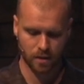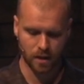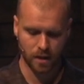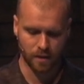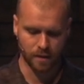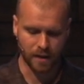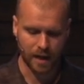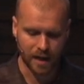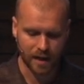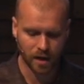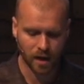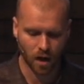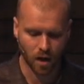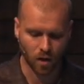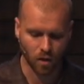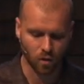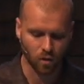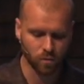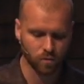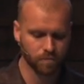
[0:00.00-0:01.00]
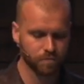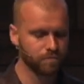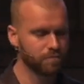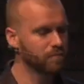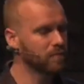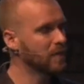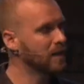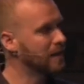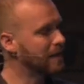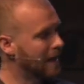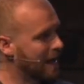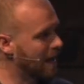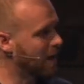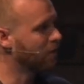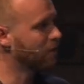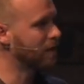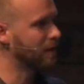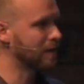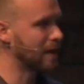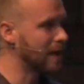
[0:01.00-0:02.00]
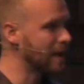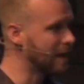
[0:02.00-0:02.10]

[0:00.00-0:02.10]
They go down and they